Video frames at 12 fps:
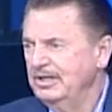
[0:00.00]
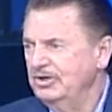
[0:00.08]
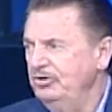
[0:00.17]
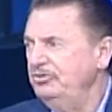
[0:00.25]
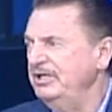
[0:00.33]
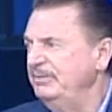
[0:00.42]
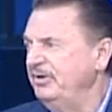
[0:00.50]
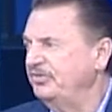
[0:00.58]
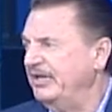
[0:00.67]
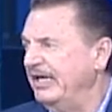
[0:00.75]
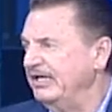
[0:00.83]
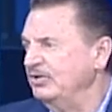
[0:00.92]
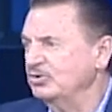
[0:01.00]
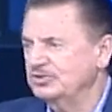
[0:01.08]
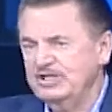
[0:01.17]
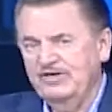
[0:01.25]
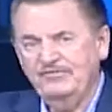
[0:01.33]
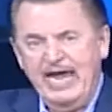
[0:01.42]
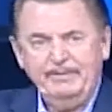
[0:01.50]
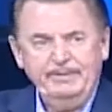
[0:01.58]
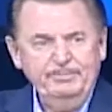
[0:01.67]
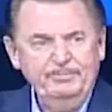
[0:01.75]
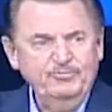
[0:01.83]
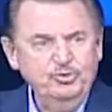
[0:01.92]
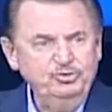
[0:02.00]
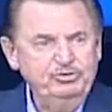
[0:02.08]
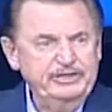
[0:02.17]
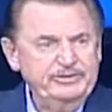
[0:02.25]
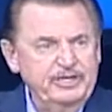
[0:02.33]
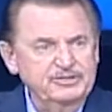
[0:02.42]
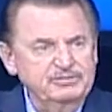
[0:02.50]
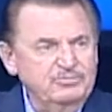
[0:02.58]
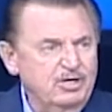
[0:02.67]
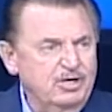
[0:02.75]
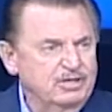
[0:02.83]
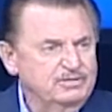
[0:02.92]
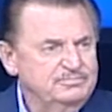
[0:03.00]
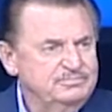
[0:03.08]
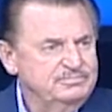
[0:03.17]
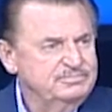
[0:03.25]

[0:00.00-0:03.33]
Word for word: You need to be thinking yourself happy before you get there tomorrow. Yes.